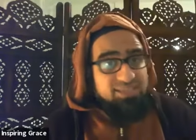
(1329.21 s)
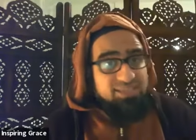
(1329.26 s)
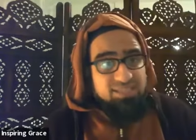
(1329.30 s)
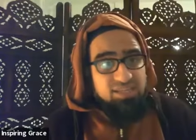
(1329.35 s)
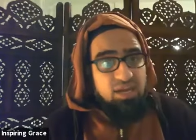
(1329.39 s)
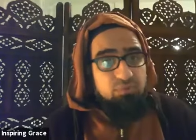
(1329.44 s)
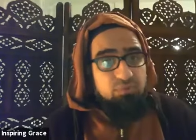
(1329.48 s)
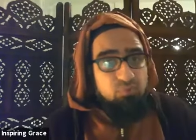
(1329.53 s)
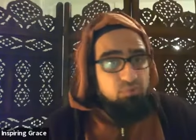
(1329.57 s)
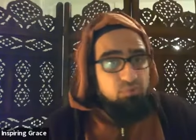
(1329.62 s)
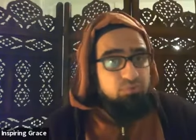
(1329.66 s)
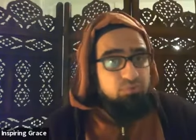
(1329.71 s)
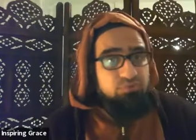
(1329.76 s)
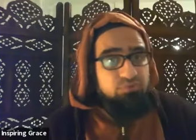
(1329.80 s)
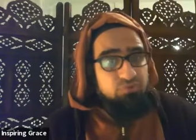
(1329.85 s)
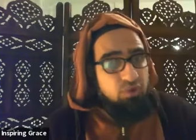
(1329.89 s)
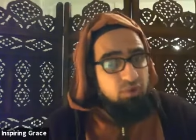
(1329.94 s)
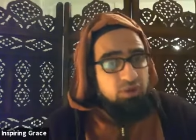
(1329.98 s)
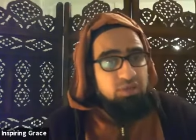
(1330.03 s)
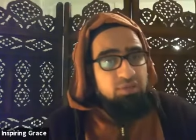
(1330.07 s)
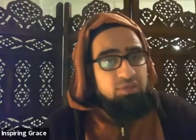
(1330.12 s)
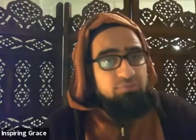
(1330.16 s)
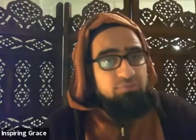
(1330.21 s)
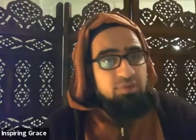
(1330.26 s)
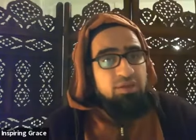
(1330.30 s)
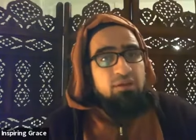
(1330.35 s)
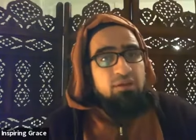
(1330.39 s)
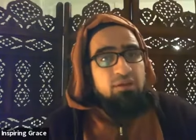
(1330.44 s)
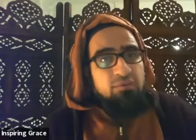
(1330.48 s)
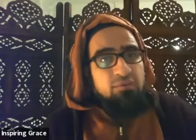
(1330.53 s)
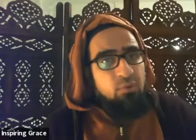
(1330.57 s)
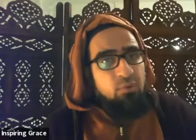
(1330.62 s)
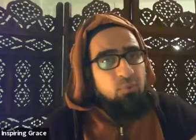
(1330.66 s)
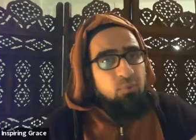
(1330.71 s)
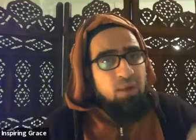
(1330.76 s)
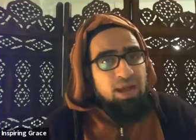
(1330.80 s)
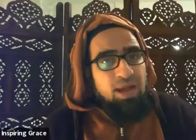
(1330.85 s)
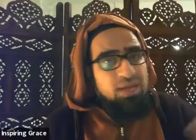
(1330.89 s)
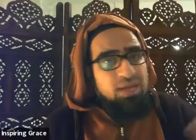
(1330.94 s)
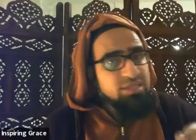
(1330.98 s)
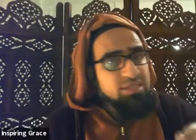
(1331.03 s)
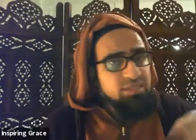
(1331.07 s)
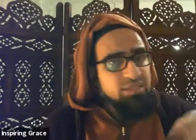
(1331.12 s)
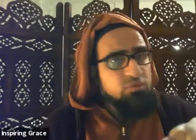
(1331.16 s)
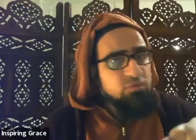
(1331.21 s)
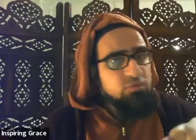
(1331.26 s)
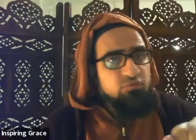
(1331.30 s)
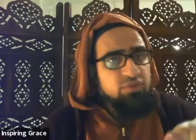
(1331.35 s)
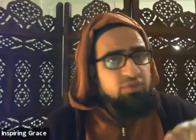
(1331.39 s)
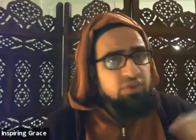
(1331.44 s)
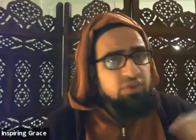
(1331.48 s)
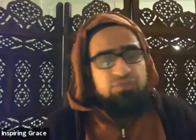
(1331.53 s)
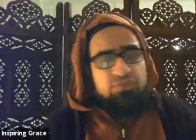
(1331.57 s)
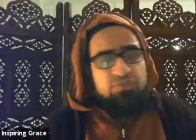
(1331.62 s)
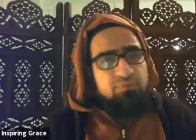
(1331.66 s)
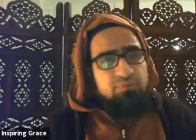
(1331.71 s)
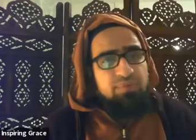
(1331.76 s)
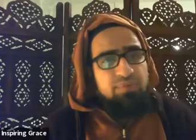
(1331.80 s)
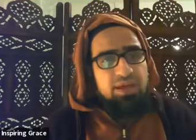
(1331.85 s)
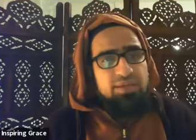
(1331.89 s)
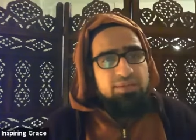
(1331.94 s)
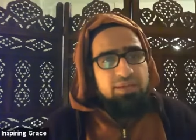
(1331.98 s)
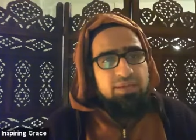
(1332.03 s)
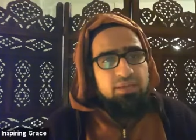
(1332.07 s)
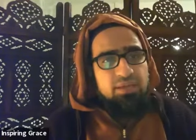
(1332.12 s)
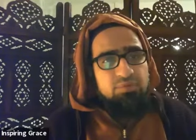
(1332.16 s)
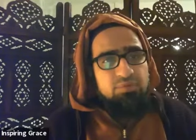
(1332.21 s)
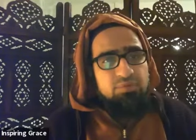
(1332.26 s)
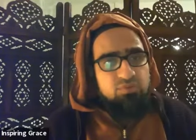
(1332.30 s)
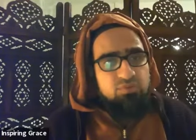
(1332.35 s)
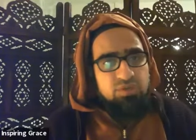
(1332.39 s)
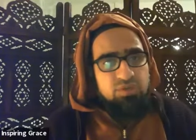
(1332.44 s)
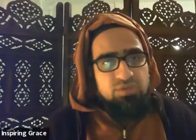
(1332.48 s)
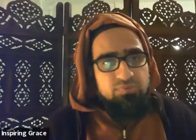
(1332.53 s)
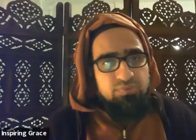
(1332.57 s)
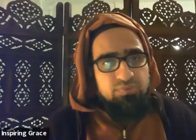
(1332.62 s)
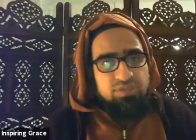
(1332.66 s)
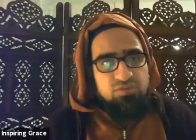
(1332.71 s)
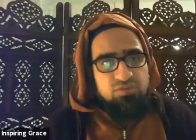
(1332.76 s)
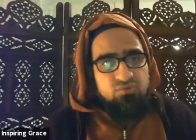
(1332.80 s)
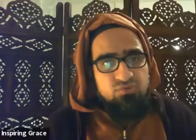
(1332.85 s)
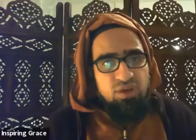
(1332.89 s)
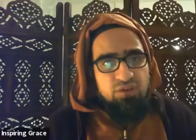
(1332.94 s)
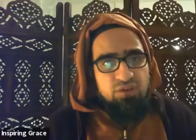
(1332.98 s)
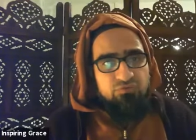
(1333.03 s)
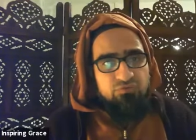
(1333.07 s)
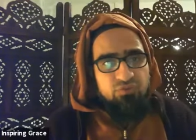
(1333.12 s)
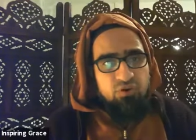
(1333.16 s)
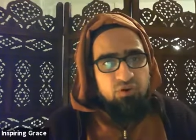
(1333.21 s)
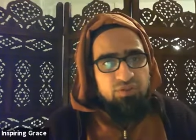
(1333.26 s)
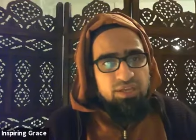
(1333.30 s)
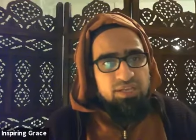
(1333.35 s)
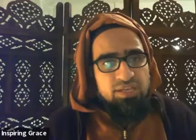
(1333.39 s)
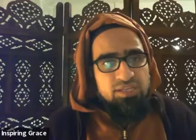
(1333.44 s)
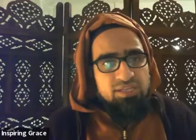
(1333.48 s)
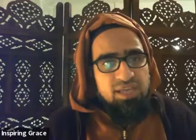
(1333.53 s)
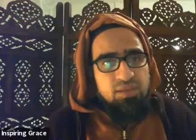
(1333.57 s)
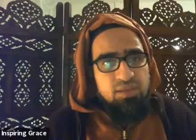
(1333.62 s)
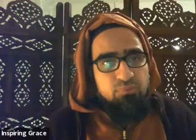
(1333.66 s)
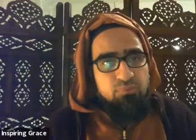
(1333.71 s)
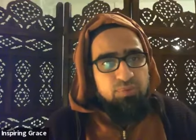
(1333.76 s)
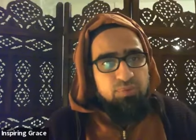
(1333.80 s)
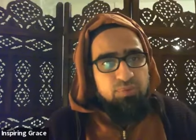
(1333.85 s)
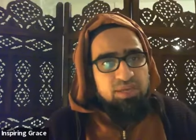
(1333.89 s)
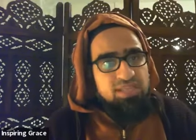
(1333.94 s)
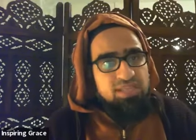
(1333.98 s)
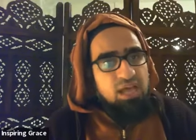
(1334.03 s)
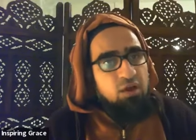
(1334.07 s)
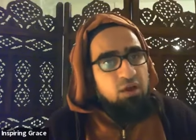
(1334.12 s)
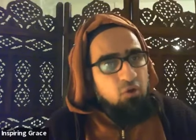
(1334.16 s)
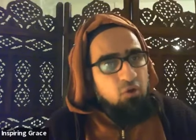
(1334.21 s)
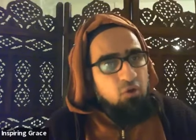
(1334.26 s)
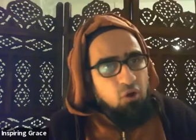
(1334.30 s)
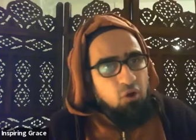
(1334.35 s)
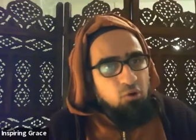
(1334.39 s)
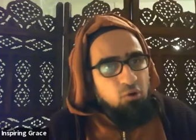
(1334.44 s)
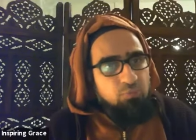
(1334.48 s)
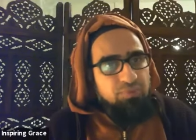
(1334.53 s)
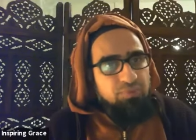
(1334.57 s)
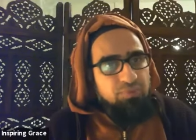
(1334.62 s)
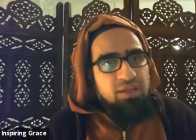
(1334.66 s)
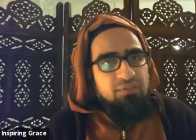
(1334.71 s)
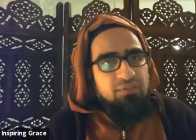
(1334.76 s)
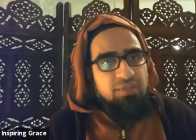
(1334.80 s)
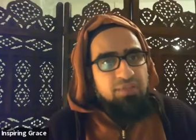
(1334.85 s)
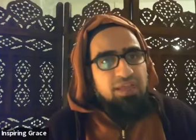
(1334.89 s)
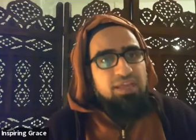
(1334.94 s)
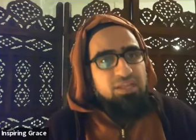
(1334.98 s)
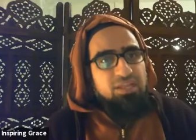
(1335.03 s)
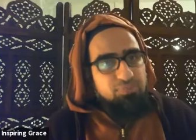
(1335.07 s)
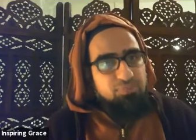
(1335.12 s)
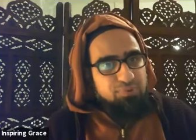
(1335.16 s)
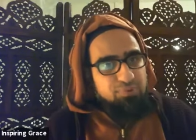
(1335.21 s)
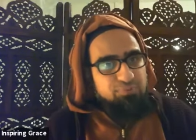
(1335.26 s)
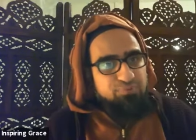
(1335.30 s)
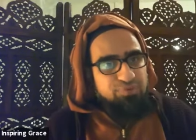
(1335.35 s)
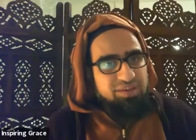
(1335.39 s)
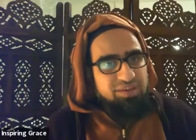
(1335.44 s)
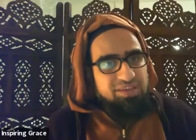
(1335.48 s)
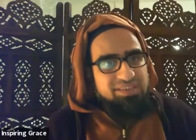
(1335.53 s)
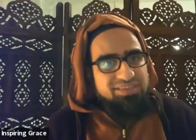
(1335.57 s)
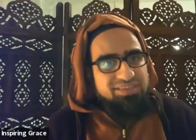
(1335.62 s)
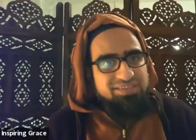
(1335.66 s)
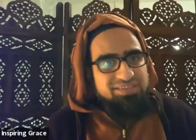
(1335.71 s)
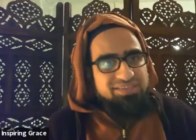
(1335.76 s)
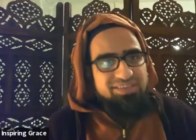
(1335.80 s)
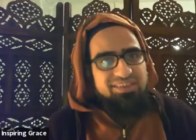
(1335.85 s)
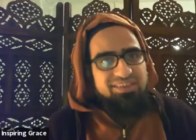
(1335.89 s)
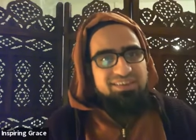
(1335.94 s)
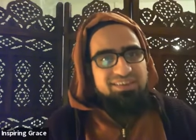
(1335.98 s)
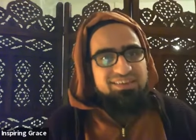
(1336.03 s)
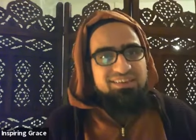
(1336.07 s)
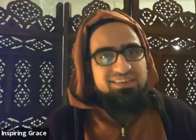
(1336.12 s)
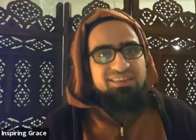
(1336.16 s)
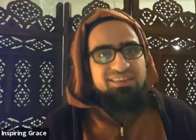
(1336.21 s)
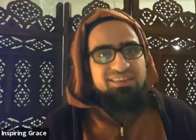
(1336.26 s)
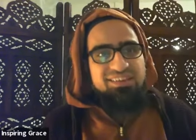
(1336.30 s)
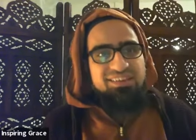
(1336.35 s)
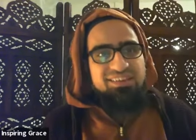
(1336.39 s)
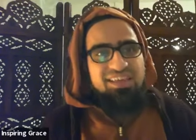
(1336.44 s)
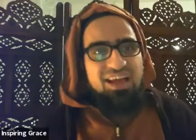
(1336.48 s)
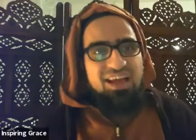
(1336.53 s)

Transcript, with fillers: And they asked Abdul Muttalib, now, why is it that you've given him that name, his, his, his grandfather? And he said, because I hope that he'll be praised.